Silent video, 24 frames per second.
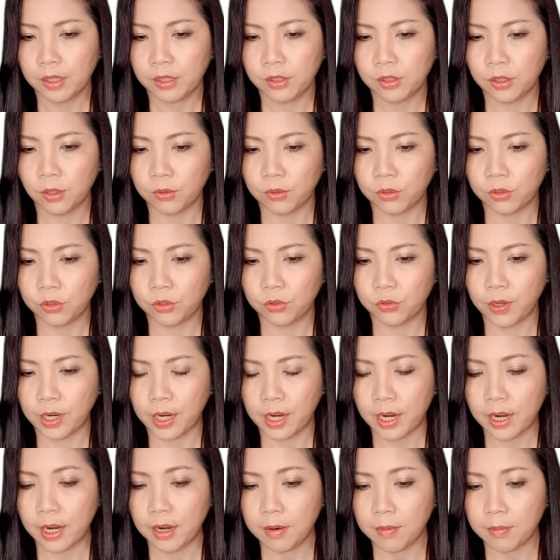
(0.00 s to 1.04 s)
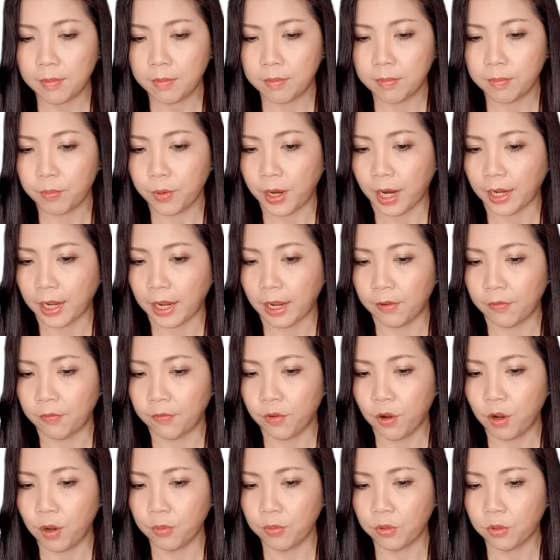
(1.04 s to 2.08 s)
so 3 bracket
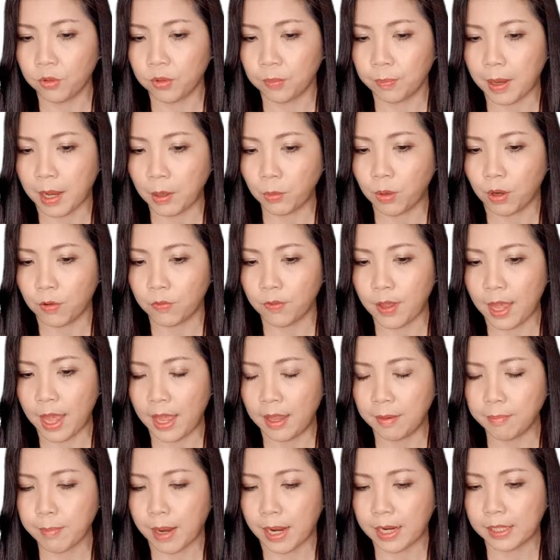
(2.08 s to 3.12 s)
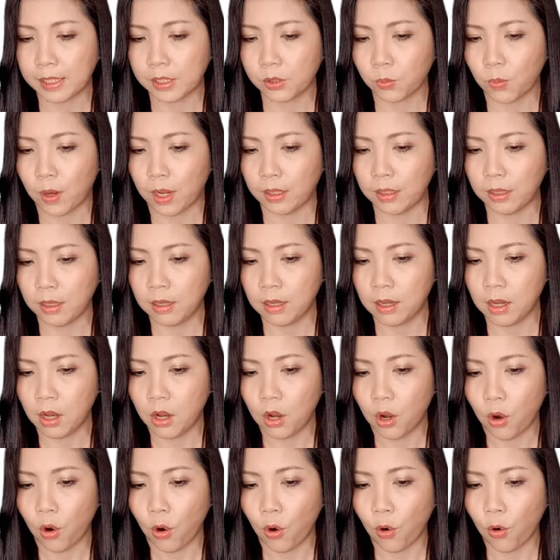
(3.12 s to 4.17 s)
4 to the power of N minus 1
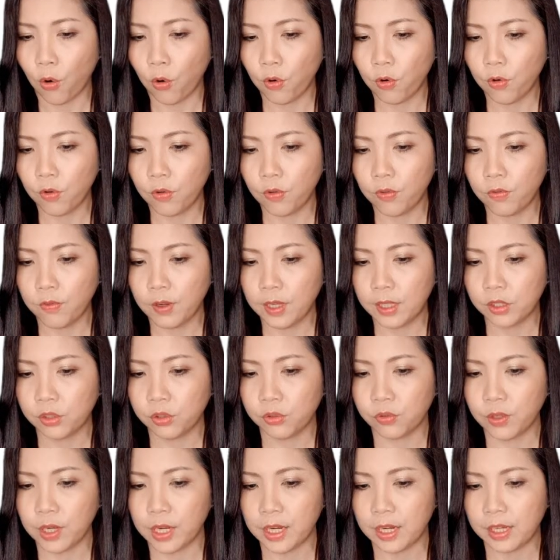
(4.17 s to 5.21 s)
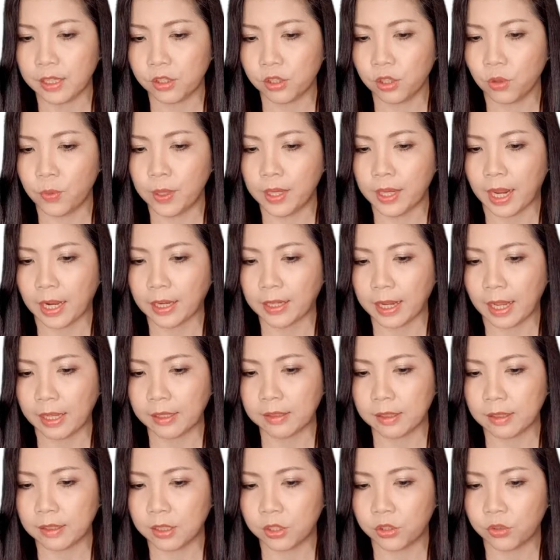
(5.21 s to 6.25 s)
over 3. So we can
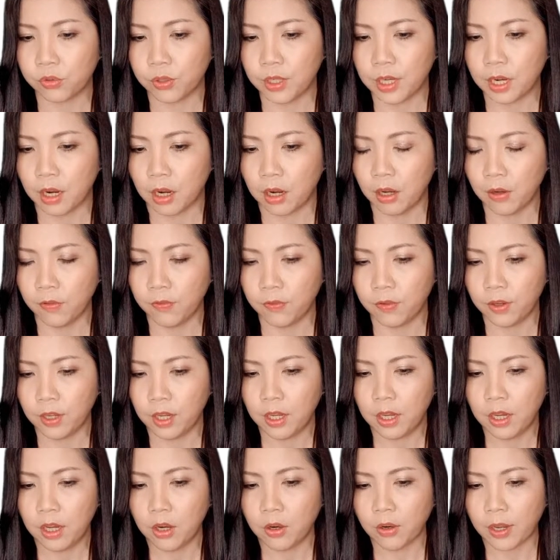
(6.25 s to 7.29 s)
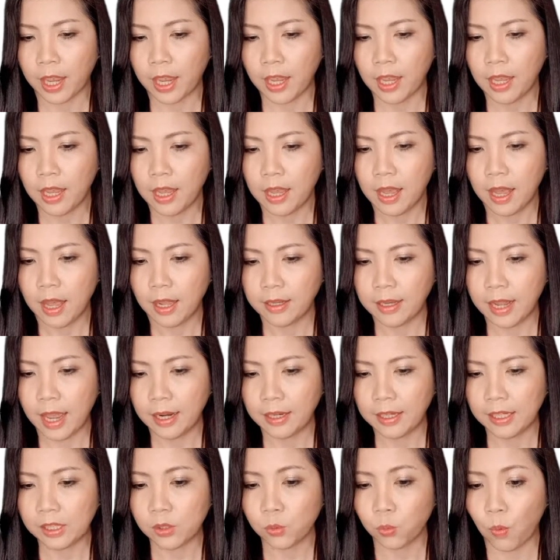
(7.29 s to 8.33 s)
cancel the 3 off. Okay, and
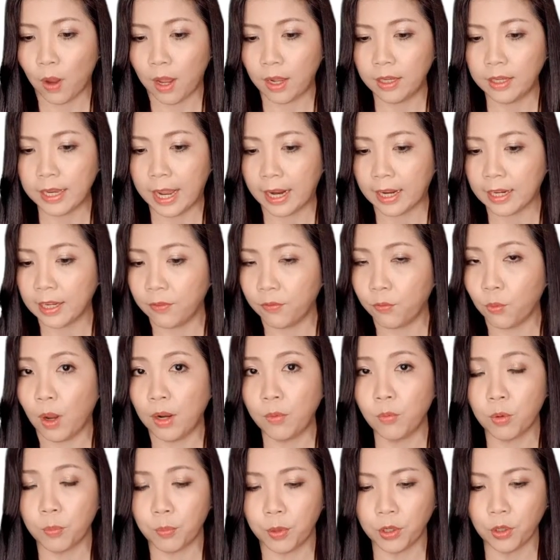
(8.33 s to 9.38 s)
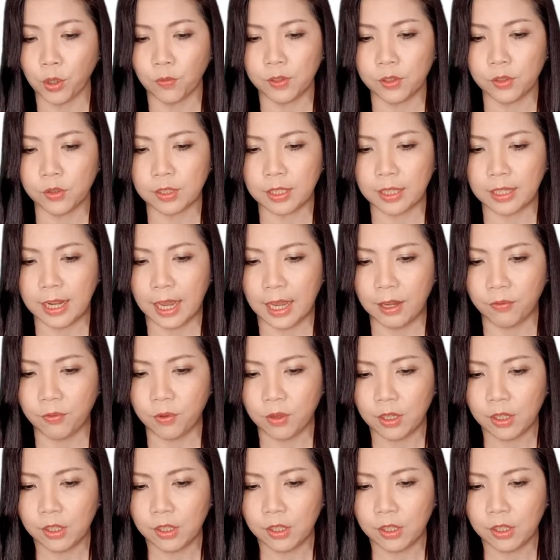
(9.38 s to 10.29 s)
then this 1, negative 1, we bring over to the left.